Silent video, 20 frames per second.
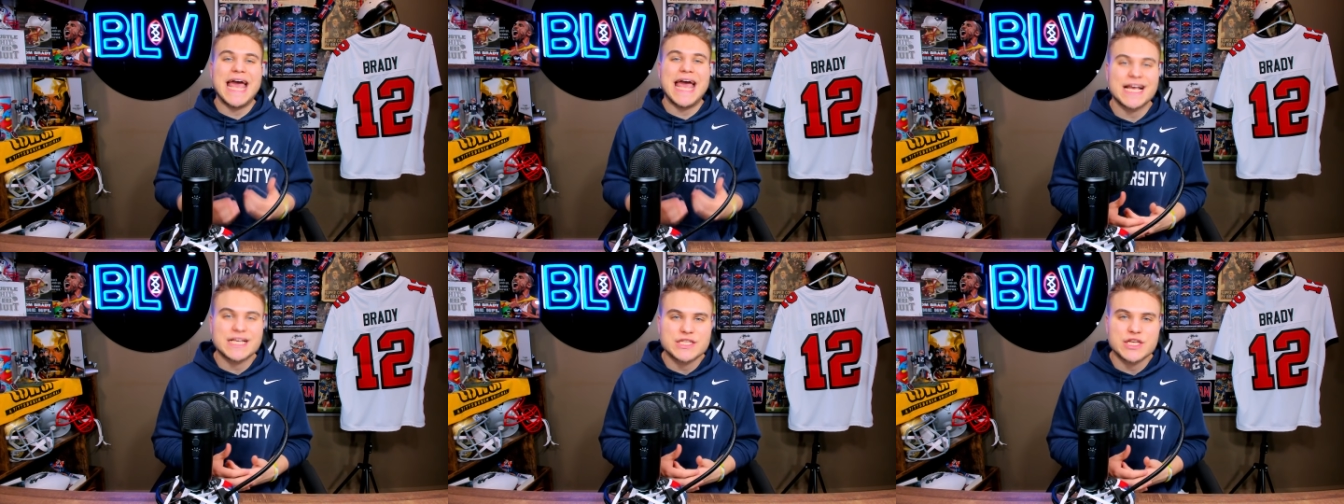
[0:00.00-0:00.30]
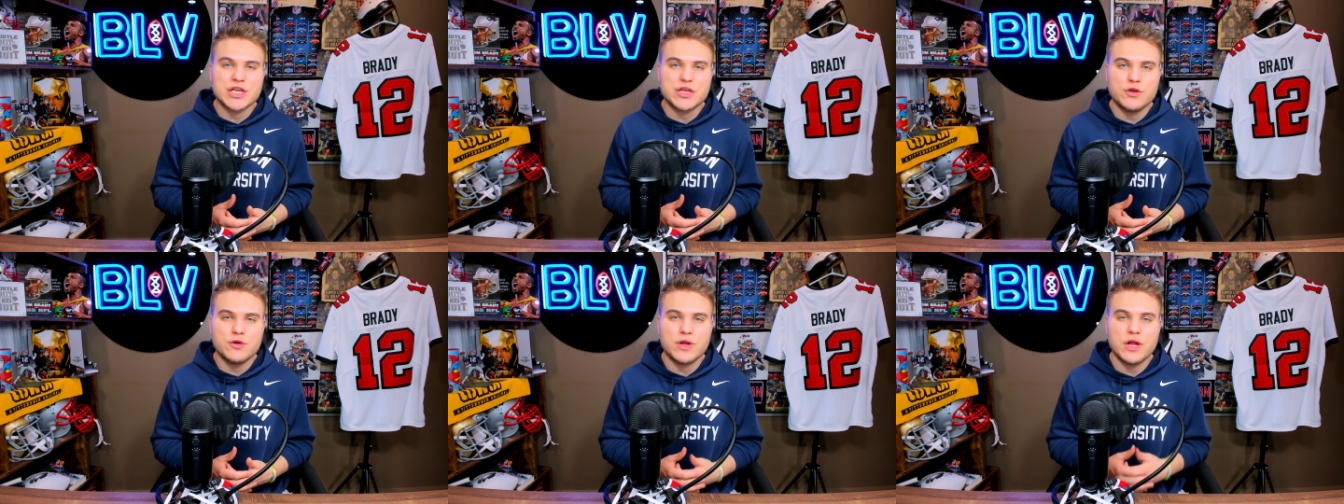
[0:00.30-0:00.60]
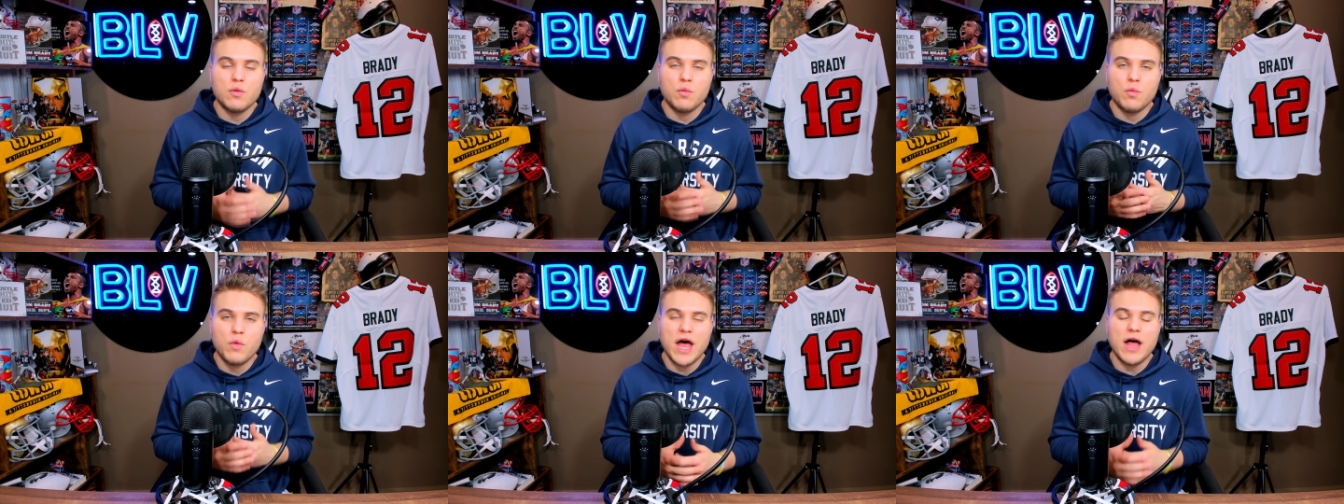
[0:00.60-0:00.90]

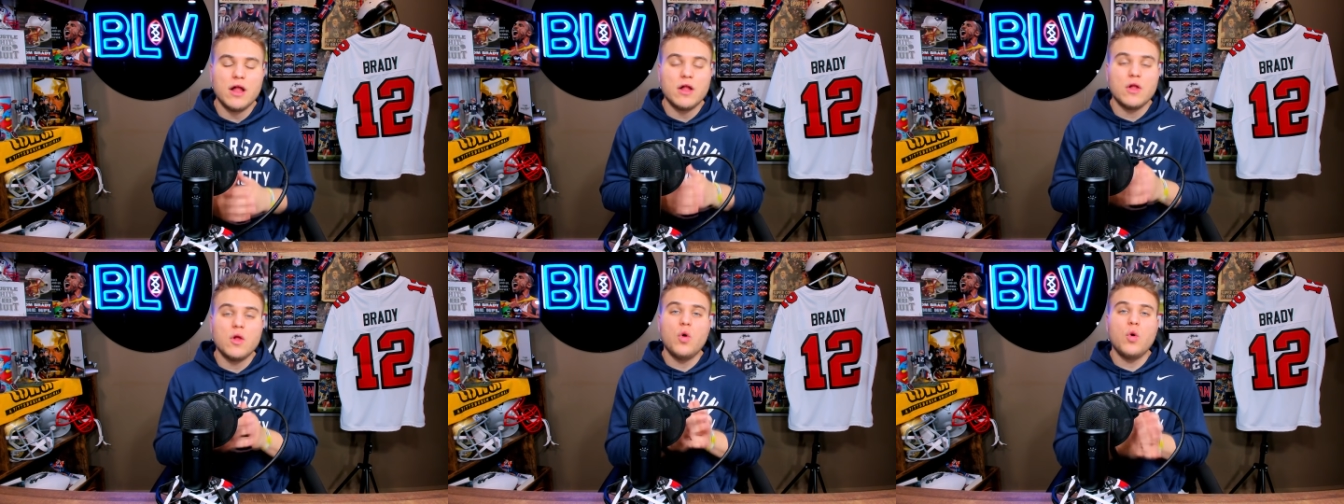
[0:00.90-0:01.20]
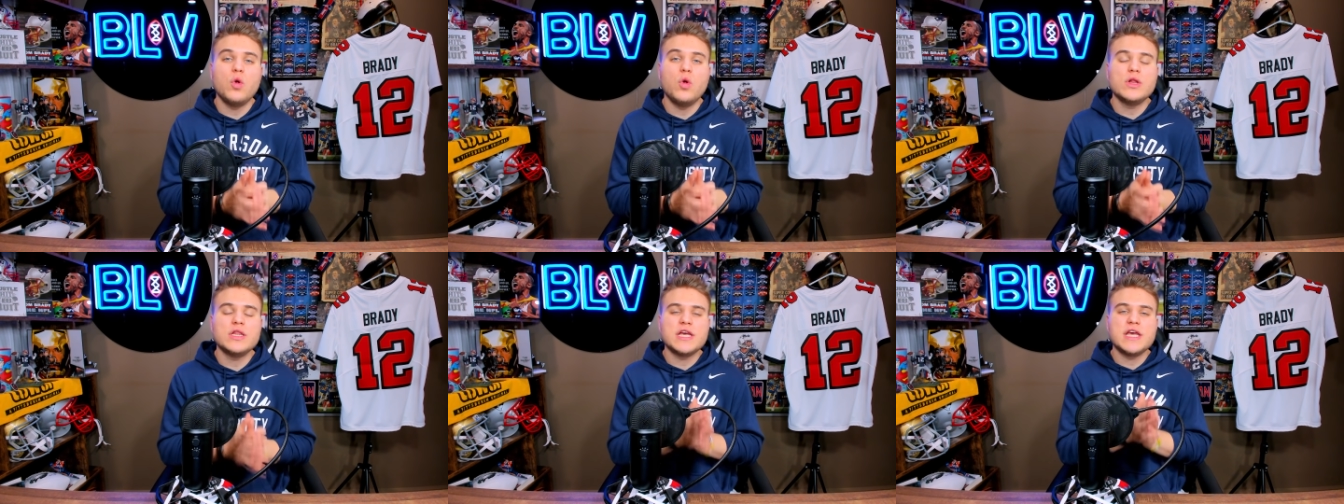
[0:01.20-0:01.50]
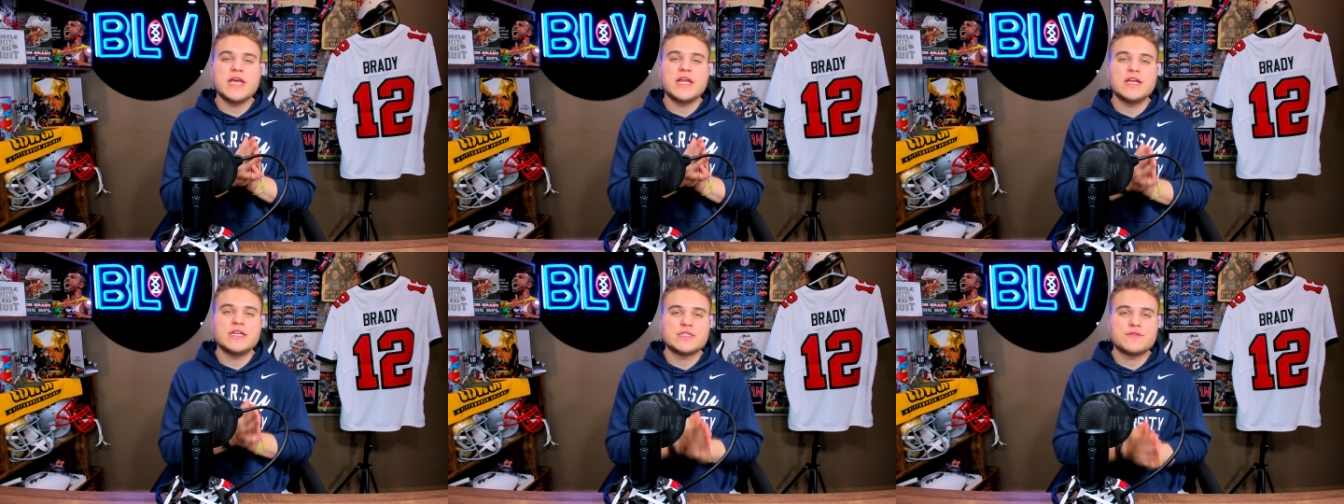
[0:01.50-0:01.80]
executed well
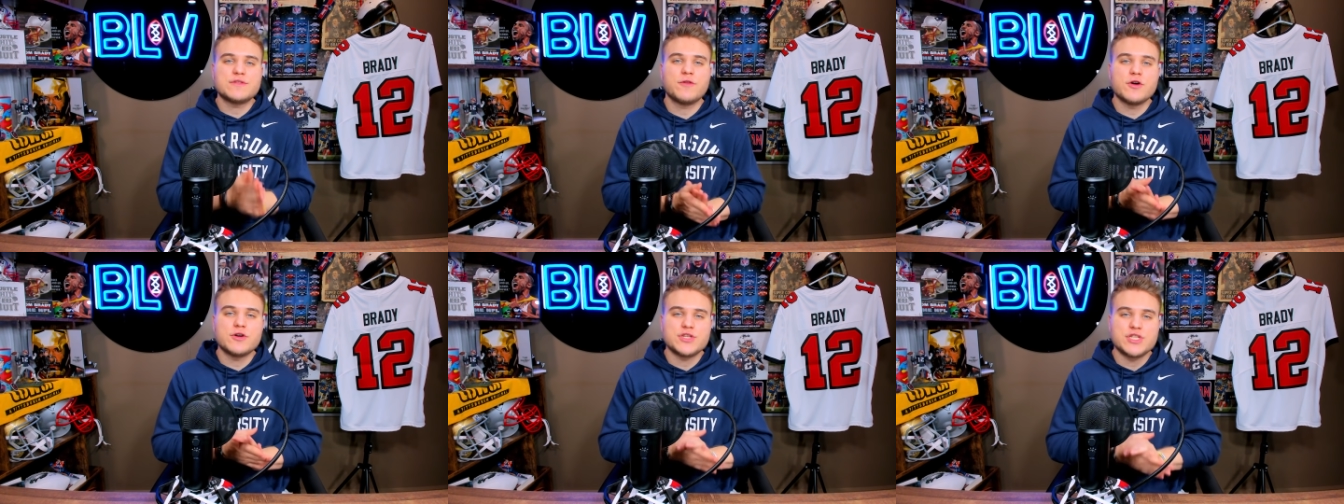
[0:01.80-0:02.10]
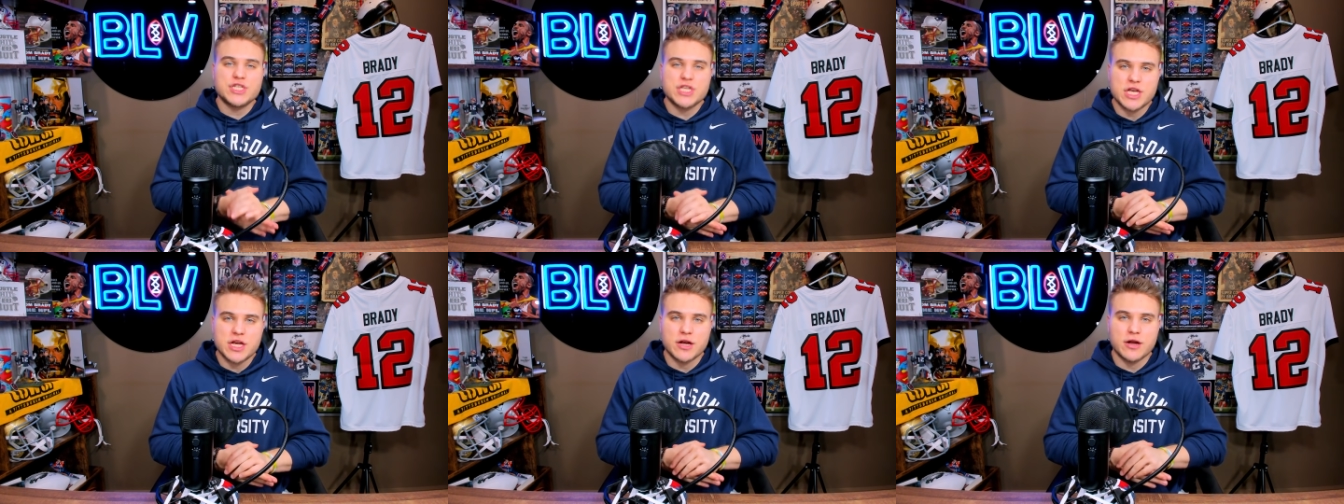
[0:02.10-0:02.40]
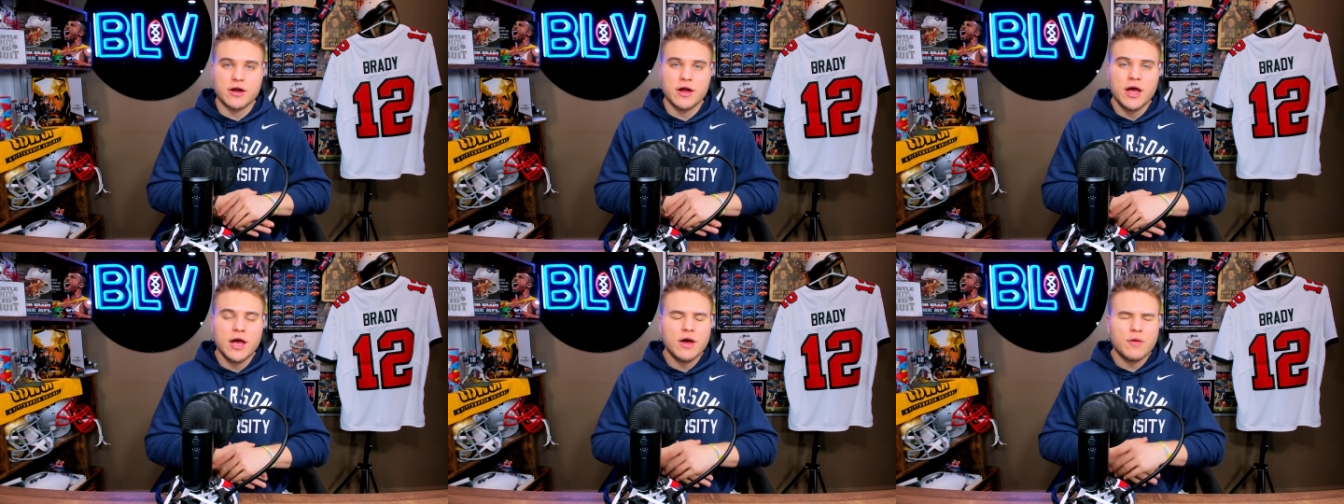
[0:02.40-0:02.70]
only in his first
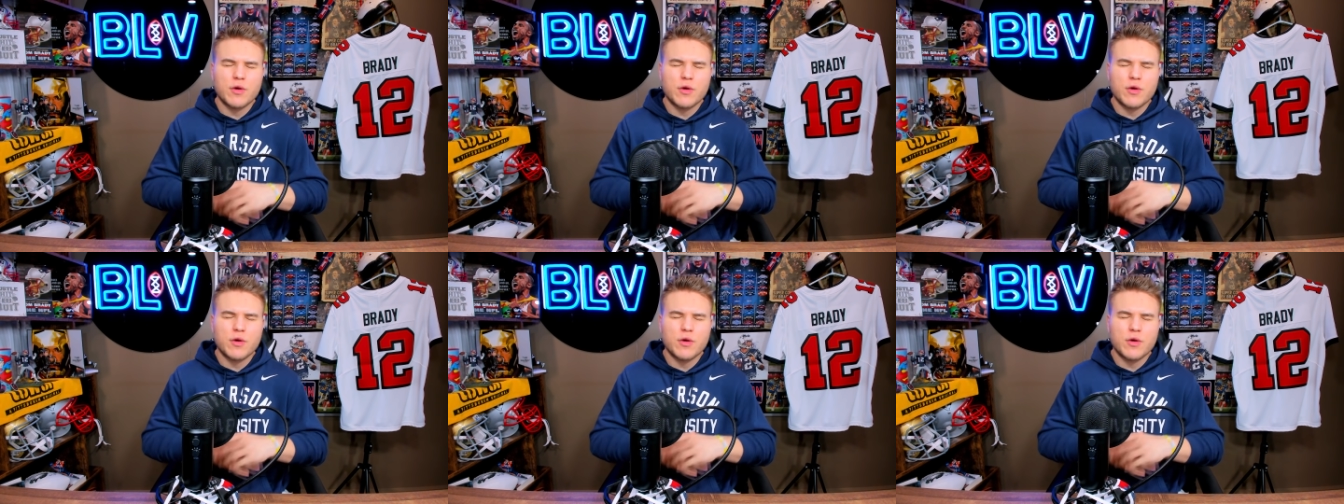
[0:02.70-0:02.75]
year,